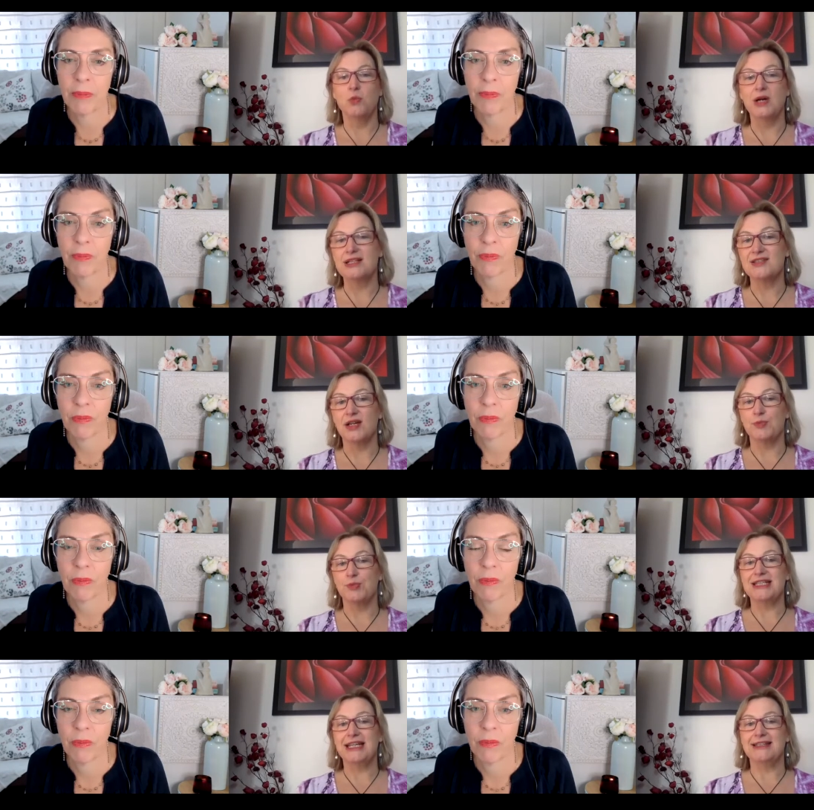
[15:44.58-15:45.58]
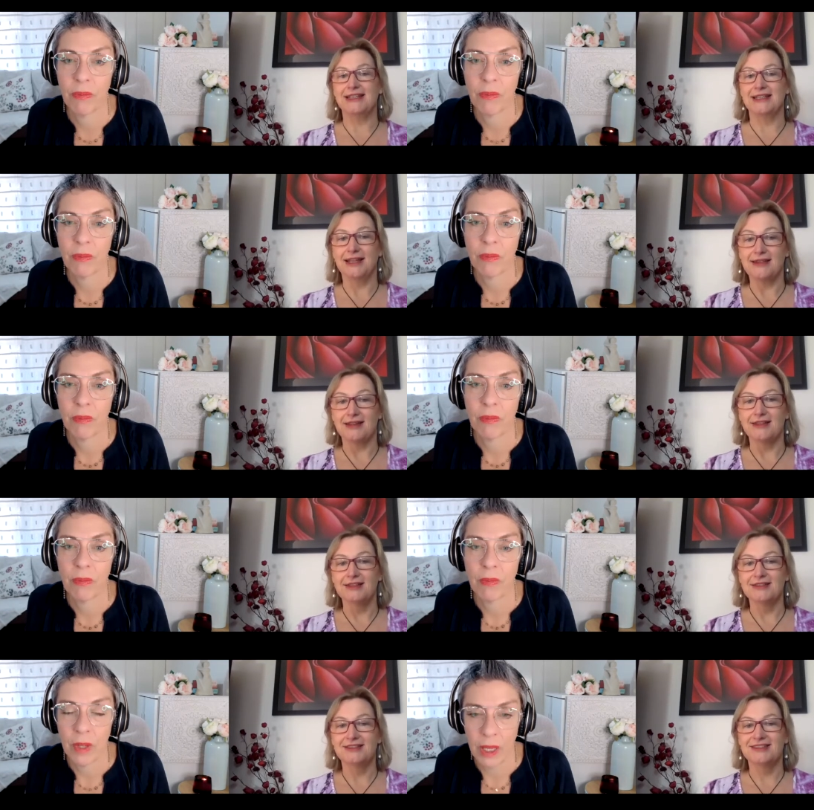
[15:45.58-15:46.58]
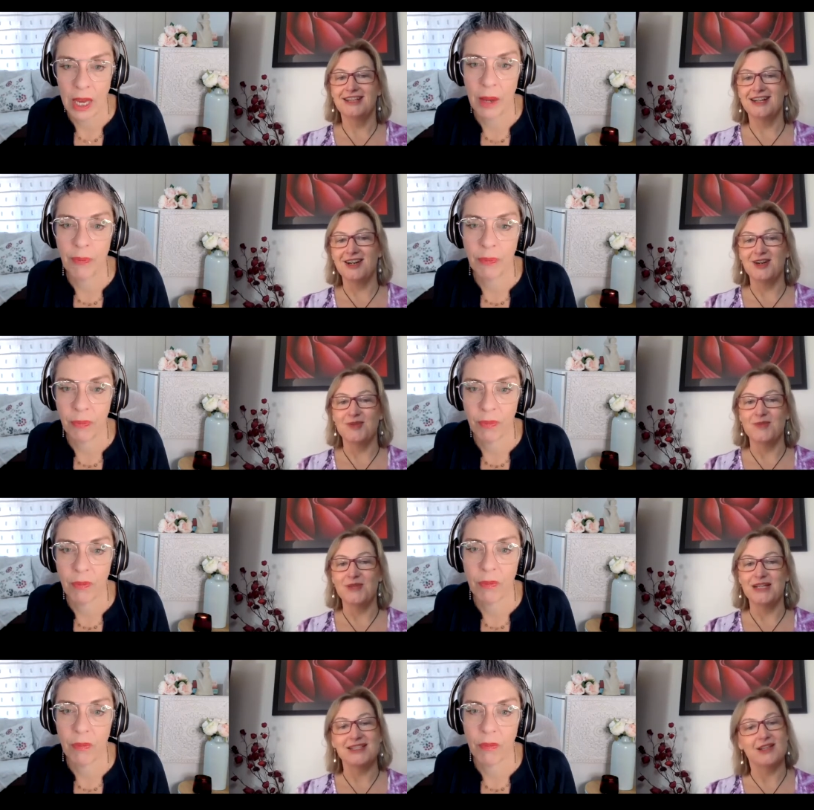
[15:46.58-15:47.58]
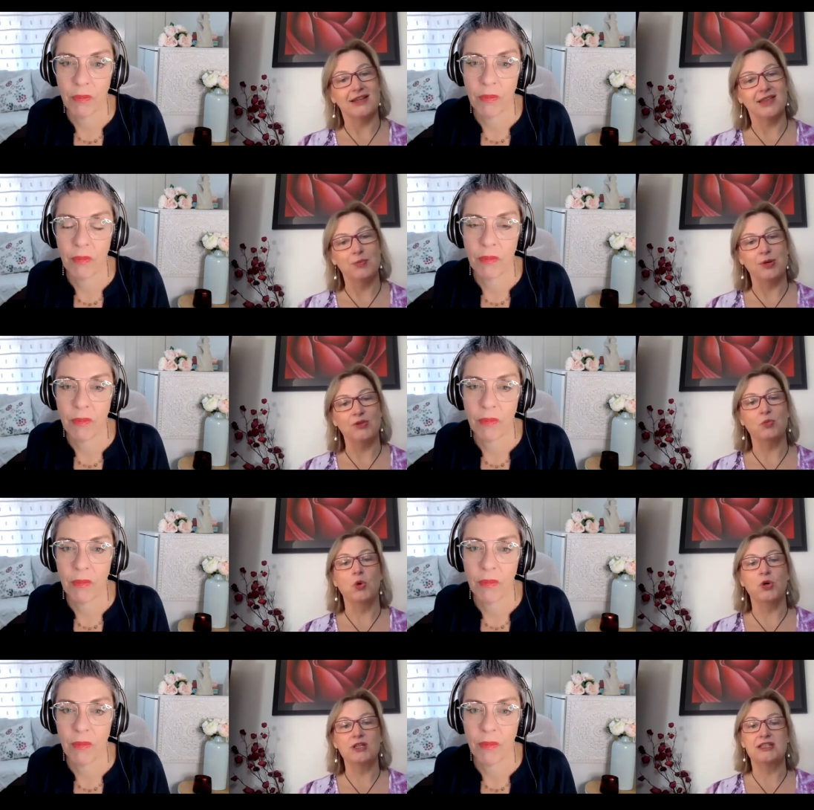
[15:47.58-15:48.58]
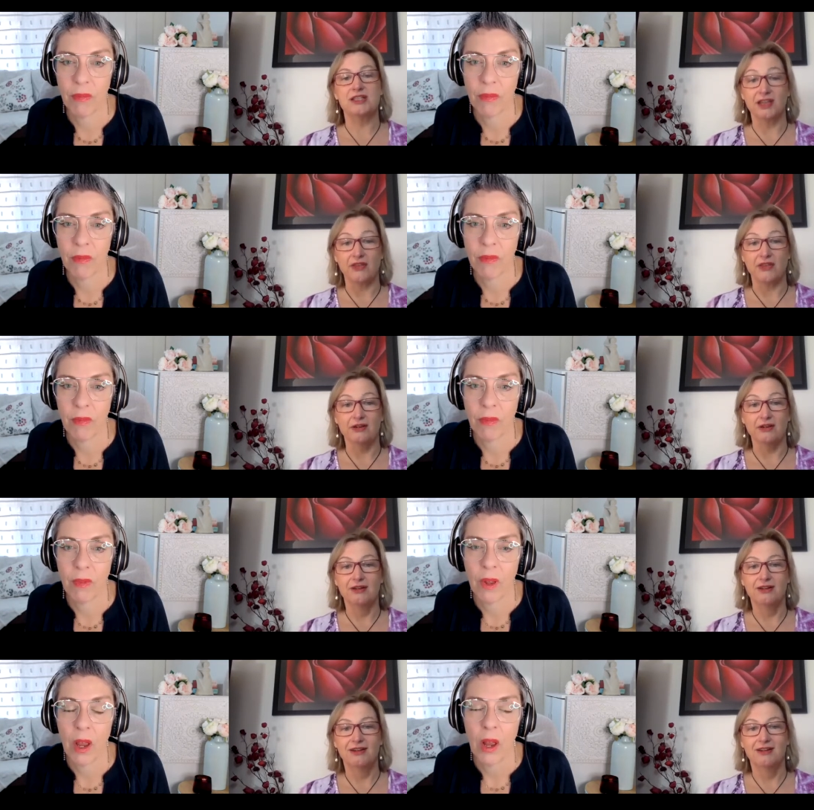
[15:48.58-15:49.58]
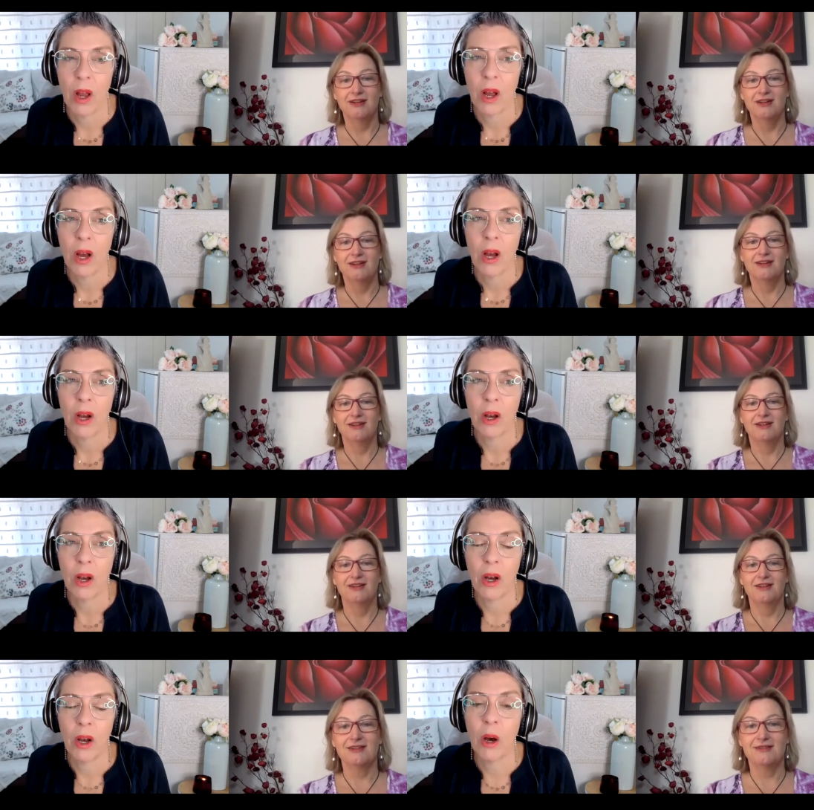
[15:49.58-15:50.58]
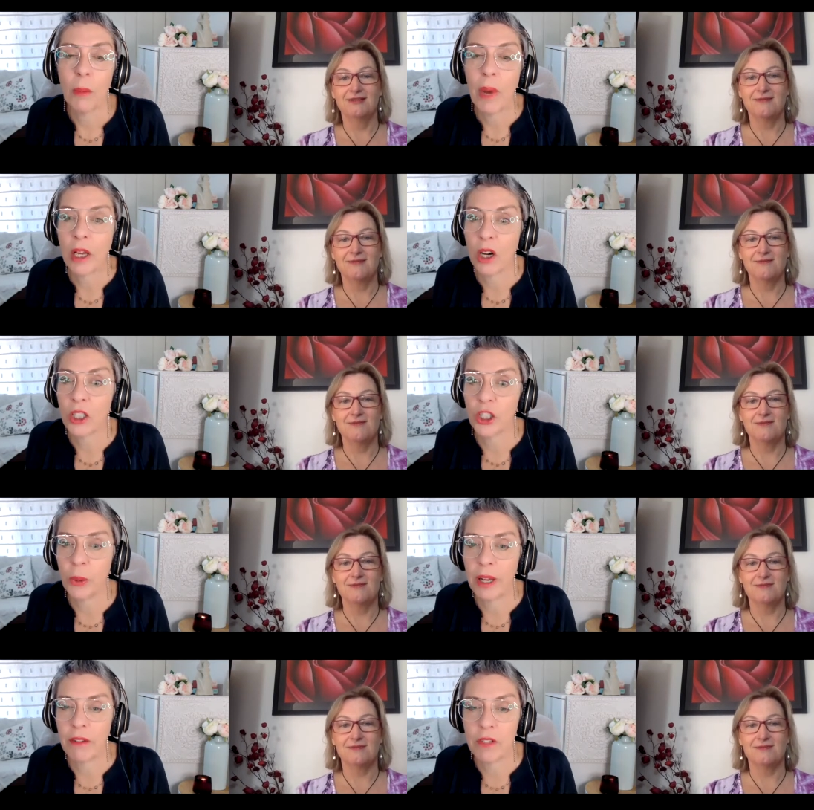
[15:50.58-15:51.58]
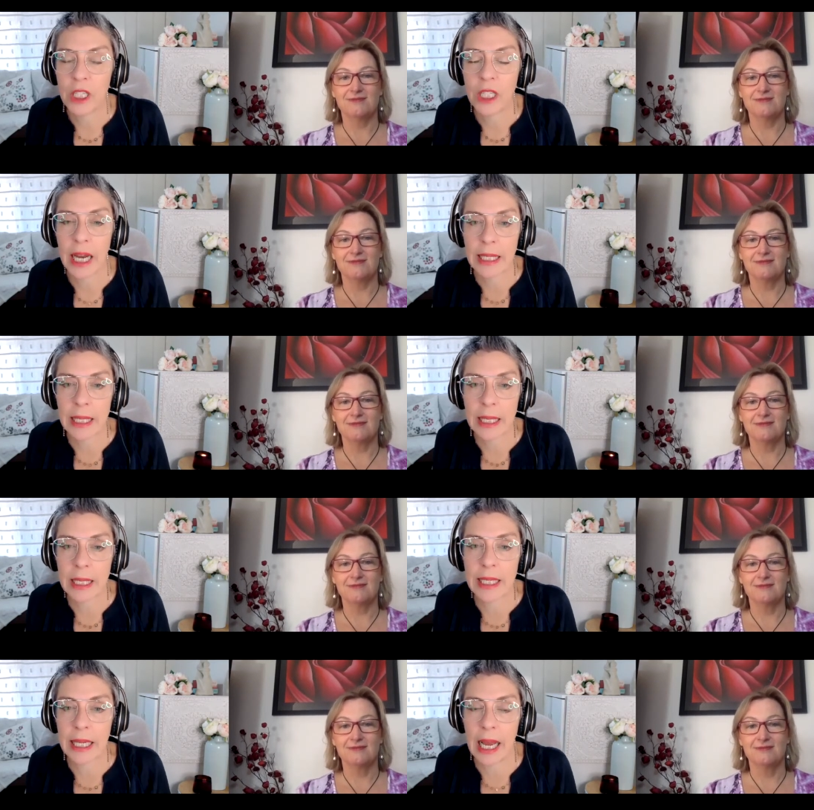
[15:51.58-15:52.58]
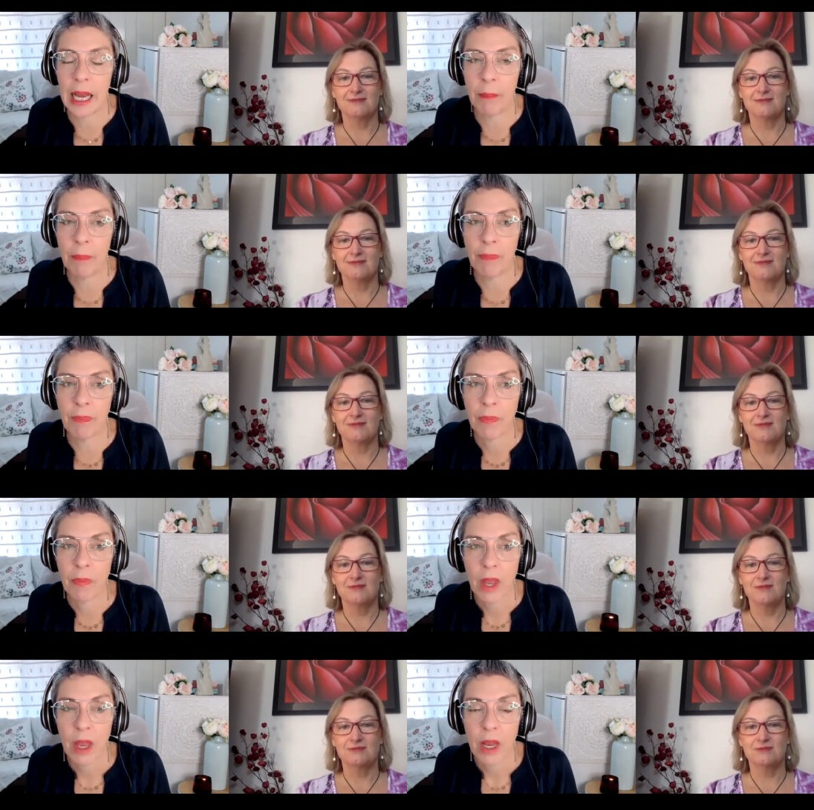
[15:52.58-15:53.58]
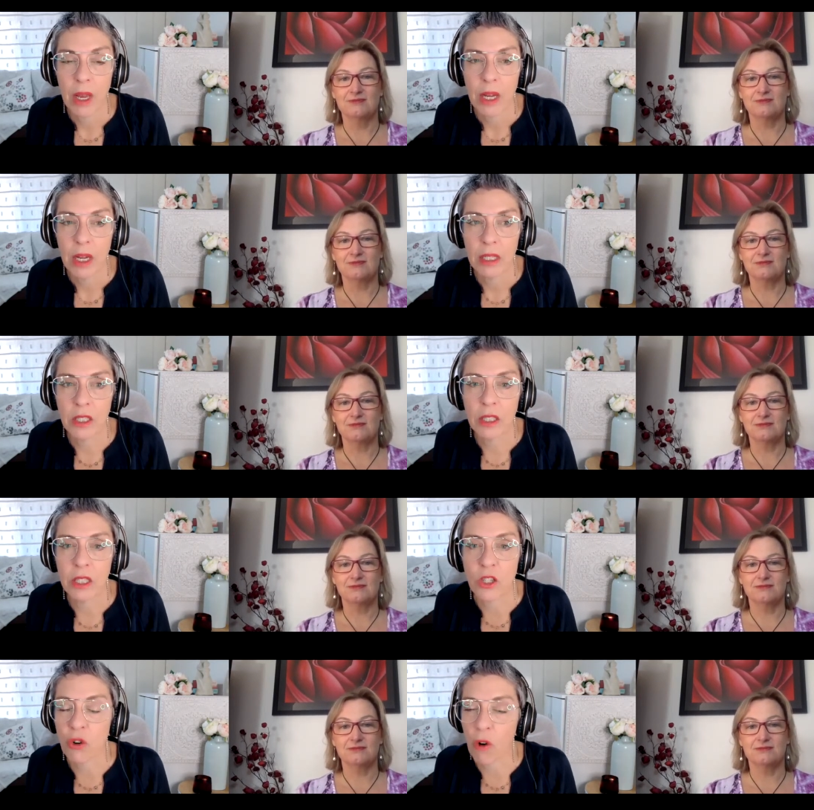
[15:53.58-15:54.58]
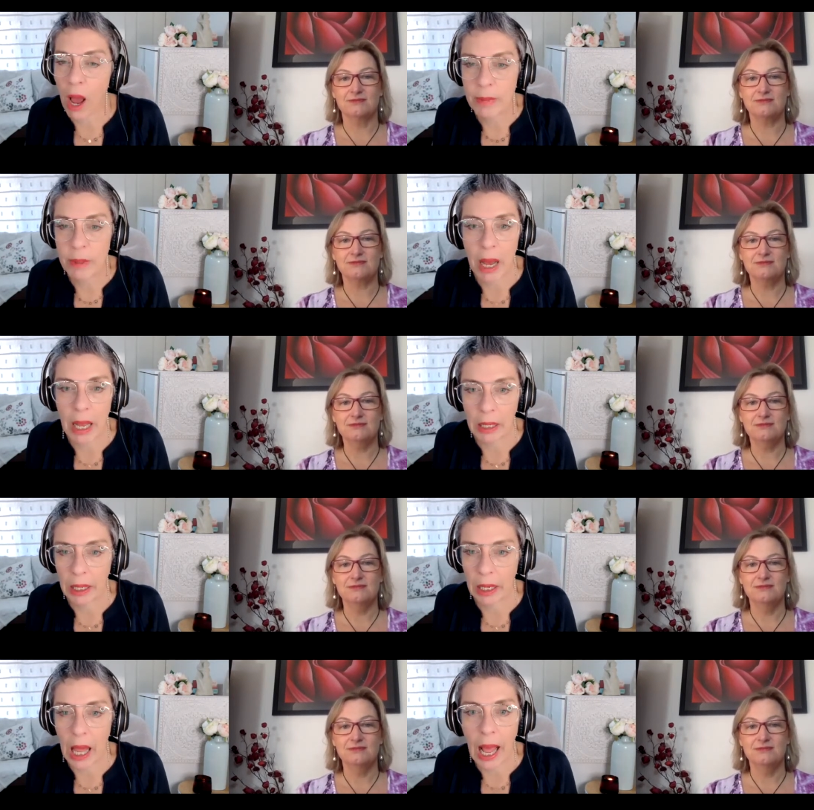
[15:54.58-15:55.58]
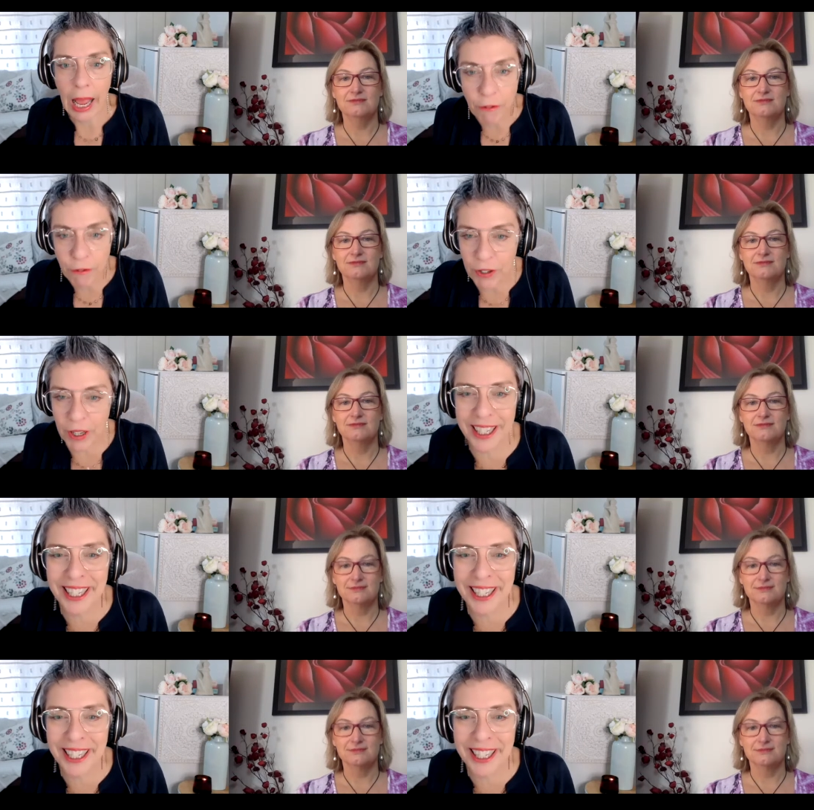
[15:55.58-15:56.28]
Speaker 1: one side protecting another yeah. Um, it's like they both walk together.
Speaker 2: Oh my gosh, you have just um, described my life